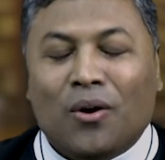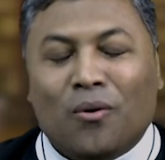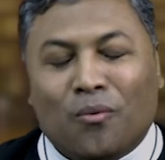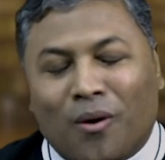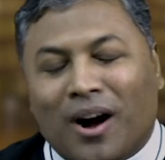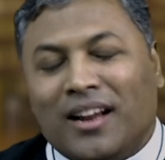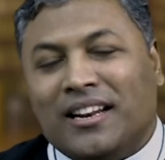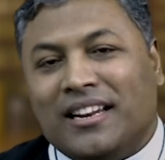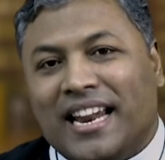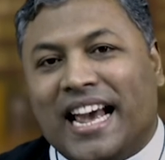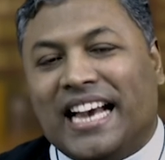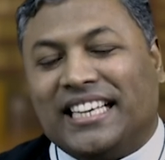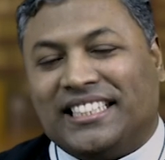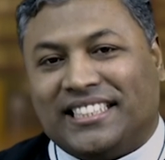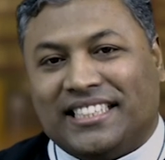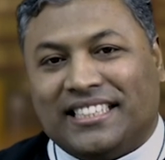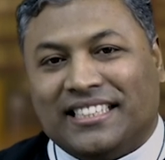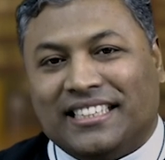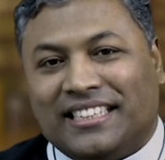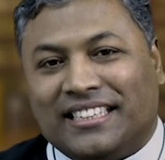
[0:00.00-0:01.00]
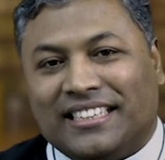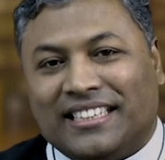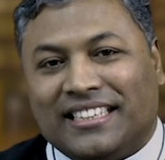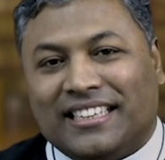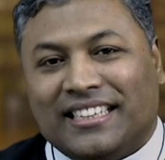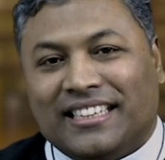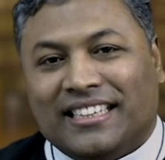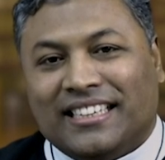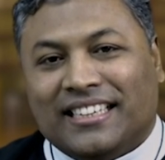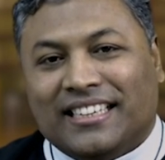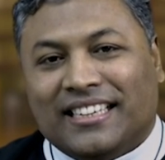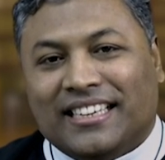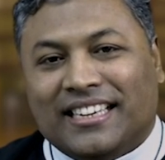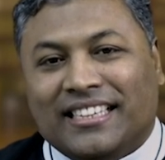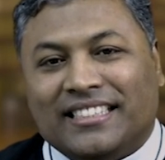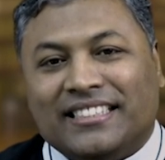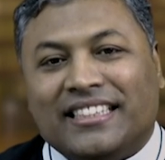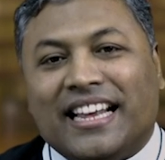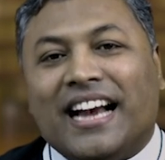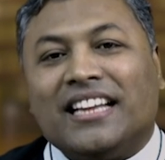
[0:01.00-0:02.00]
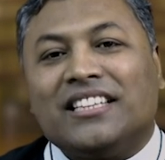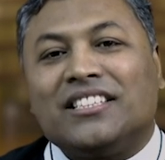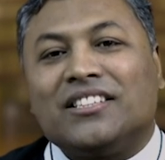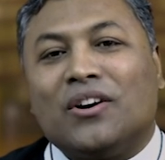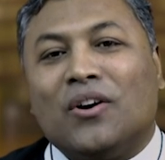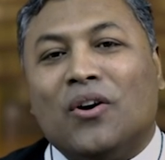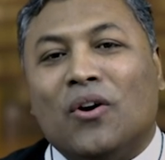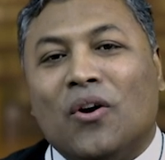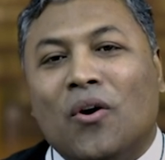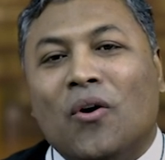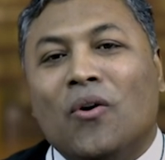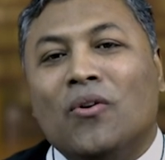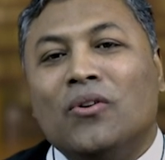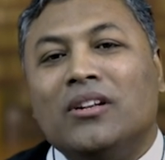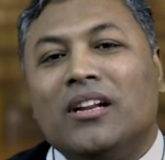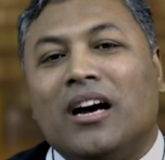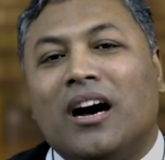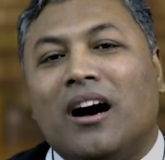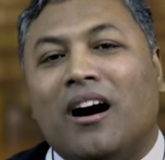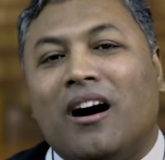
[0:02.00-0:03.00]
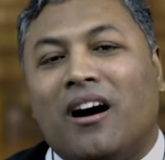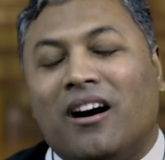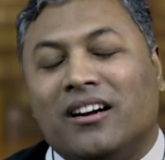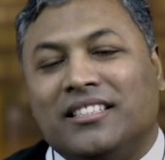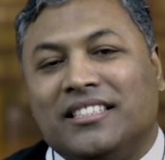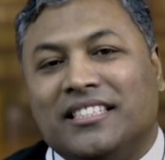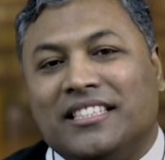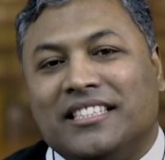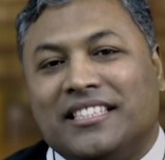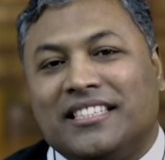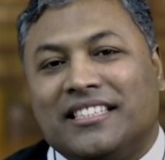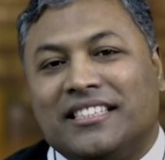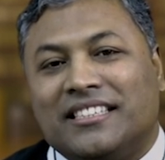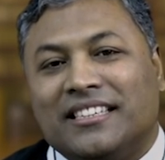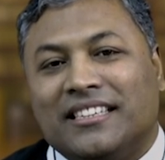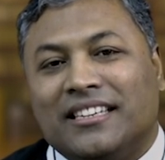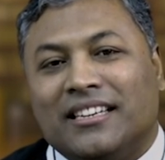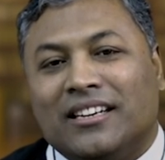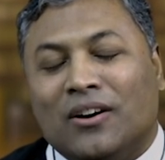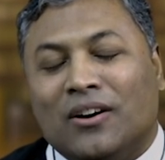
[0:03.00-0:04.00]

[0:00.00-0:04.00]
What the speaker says: One lesson is that wholeheartedly